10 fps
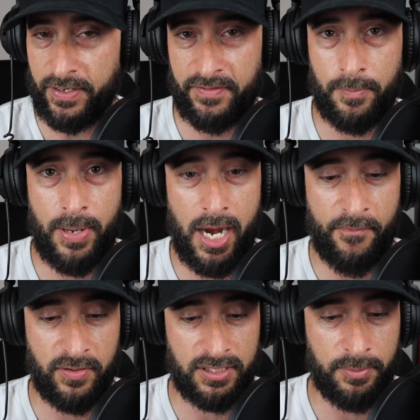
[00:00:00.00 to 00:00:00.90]
going to have to pay up
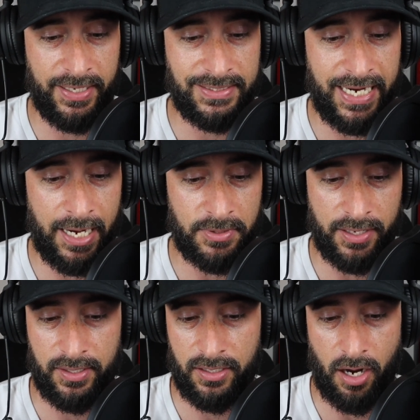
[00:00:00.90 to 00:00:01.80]
for some of these names. I
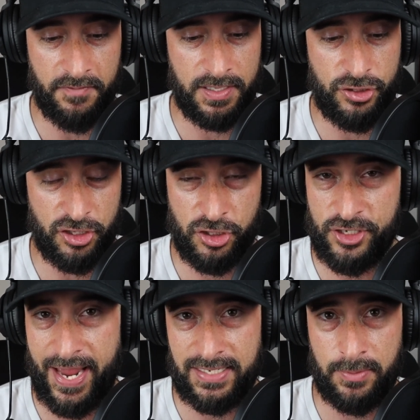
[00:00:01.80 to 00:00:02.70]
think obviously Justin
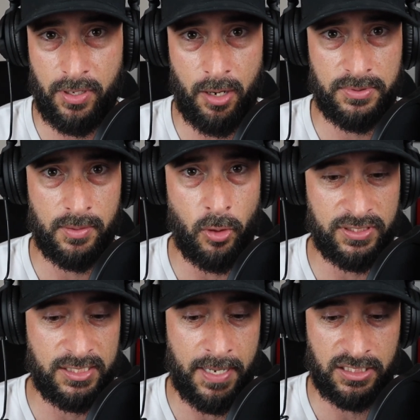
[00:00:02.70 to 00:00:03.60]
Jackson becomes the most
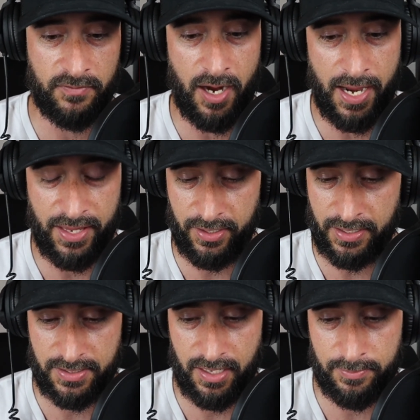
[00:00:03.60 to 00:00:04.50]
expensive guy. I think
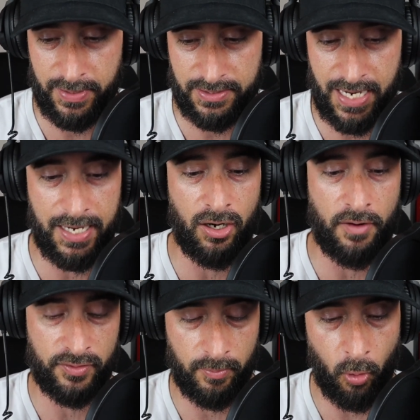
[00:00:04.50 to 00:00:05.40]
it's going to be taken
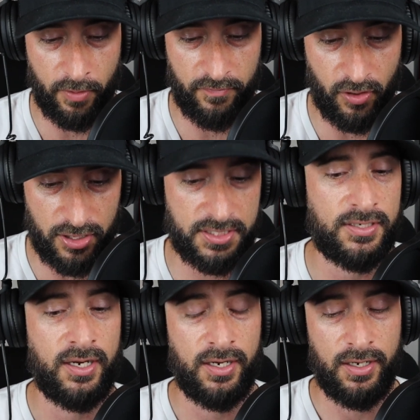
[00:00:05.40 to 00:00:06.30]
off the board first,
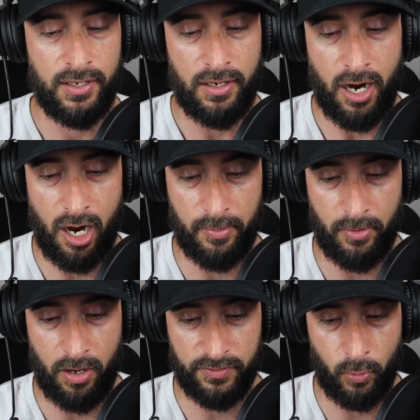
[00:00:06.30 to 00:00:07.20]

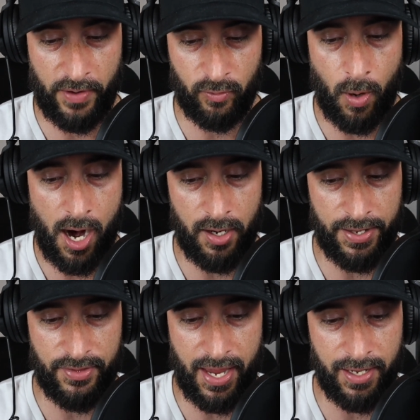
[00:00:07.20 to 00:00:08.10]
off the waiver wire,
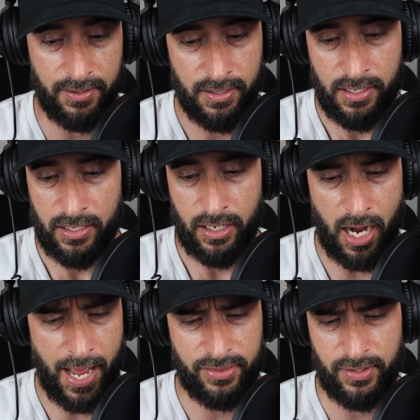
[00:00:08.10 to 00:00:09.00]
and then
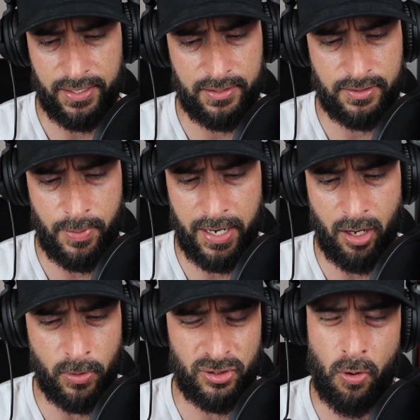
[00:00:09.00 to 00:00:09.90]
I think depending
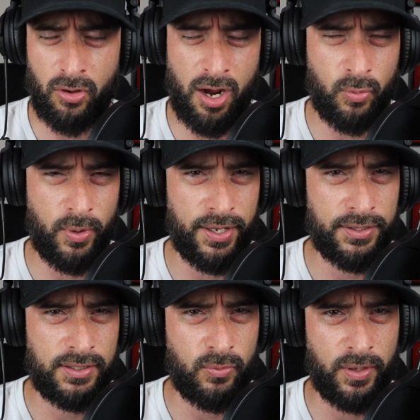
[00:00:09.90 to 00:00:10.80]
on what's going on
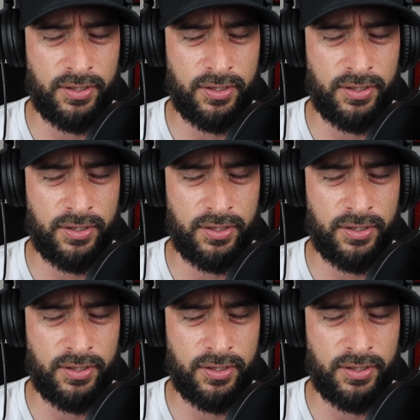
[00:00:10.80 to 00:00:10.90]
with